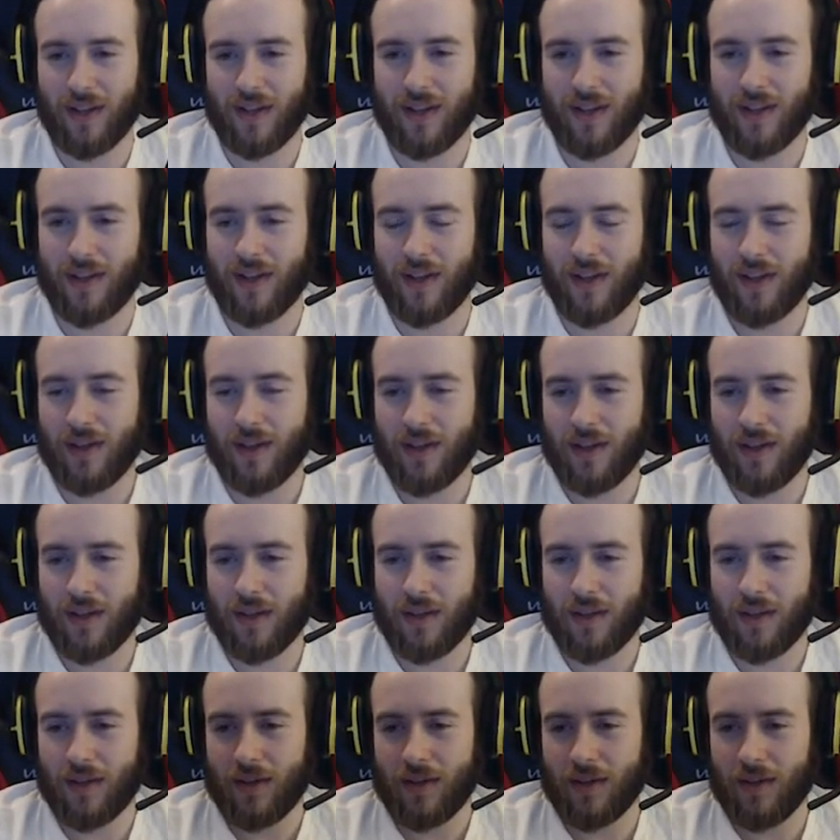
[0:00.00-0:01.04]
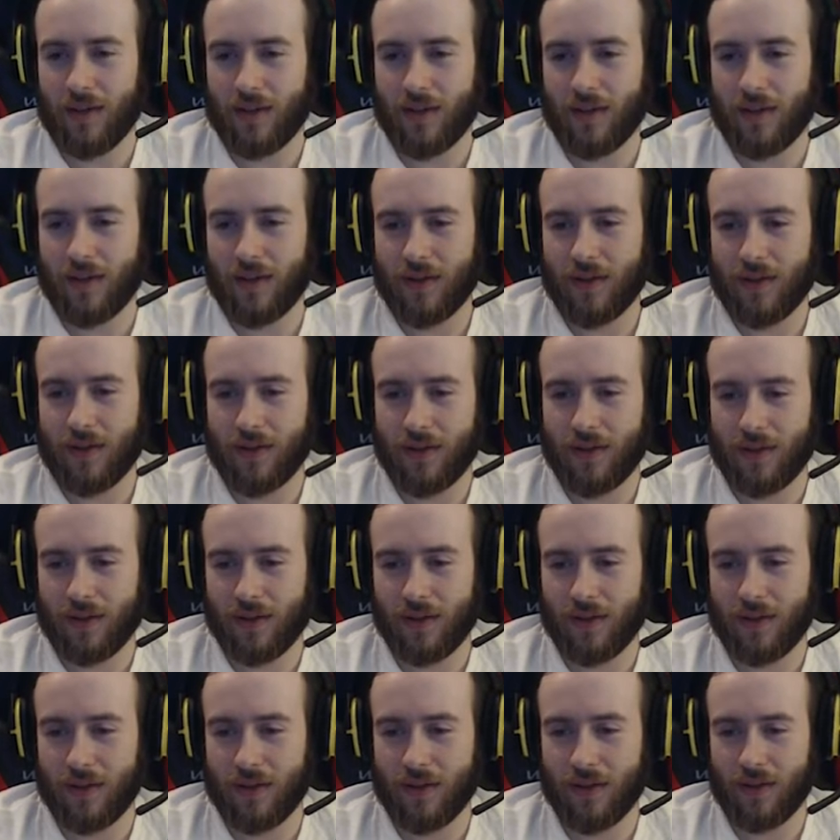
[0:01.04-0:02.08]

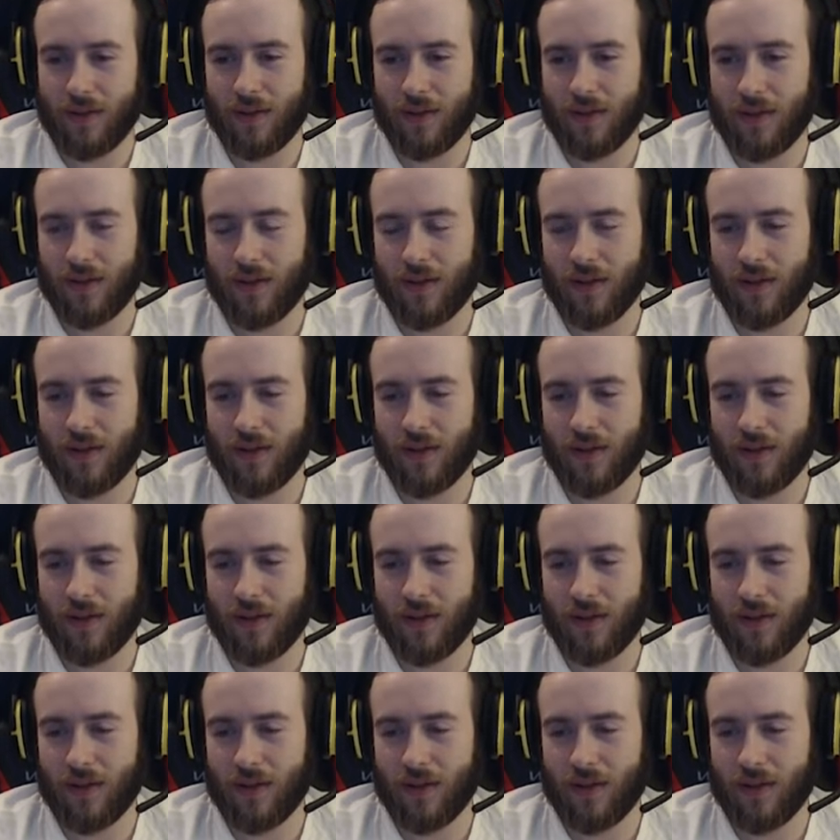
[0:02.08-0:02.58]
No words are spoken by the person on screen.